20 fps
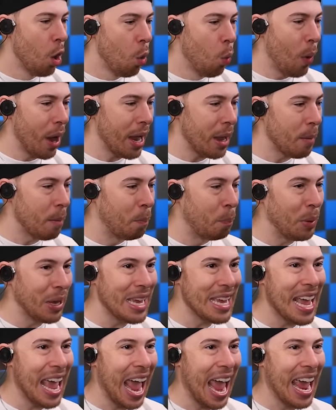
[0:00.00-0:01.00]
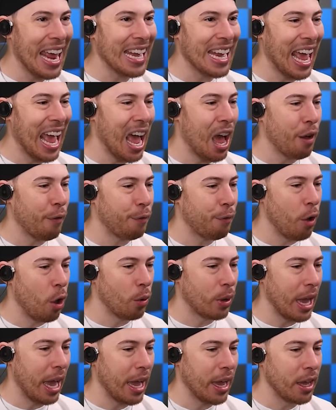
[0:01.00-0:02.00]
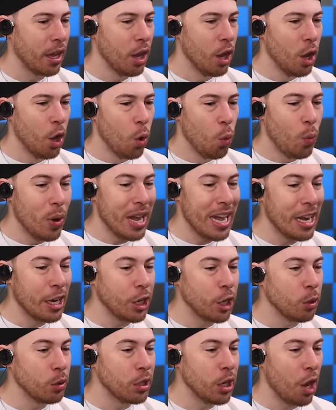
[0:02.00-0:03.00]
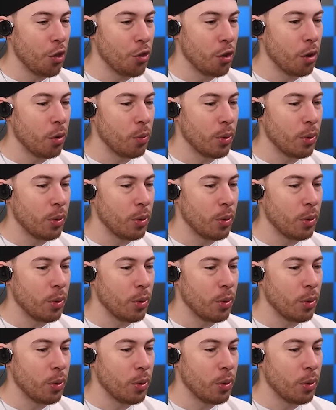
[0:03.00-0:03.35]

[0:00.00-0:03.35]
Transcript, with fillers: Wait, B and F. Okay, we need to use the other.